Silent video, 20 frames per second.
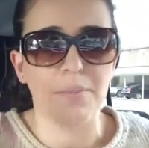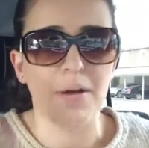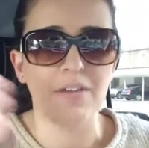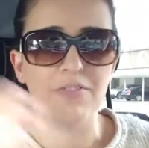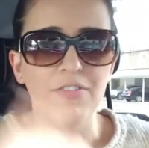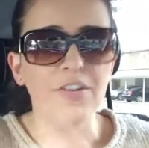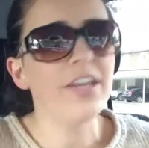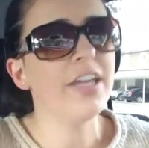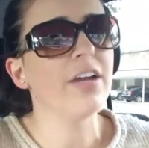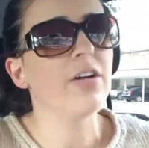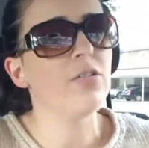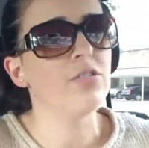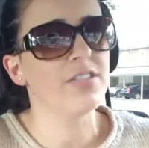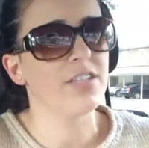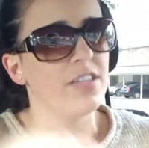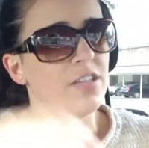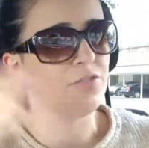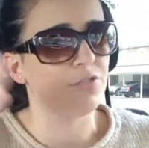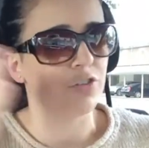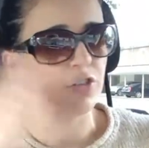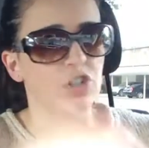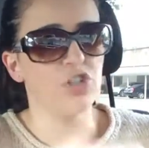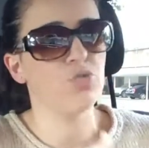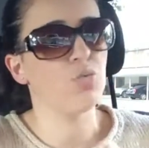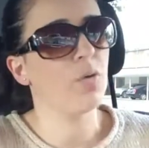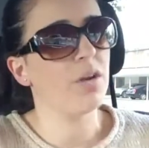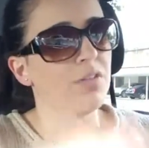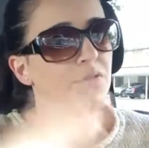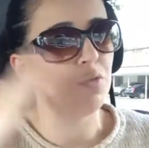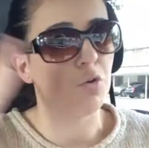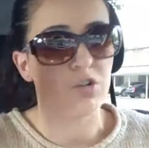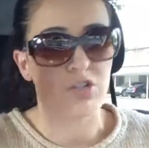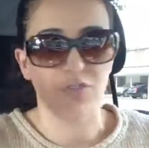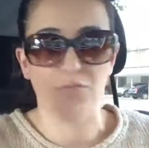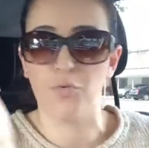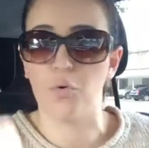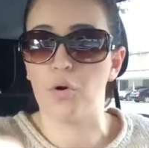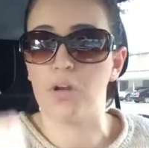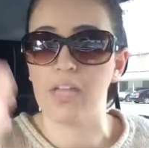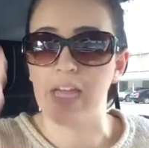my videos in the first twenty-four to
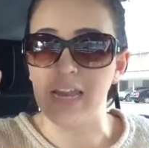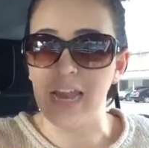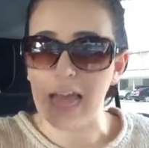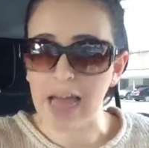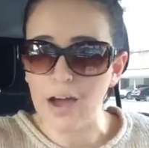forty-eight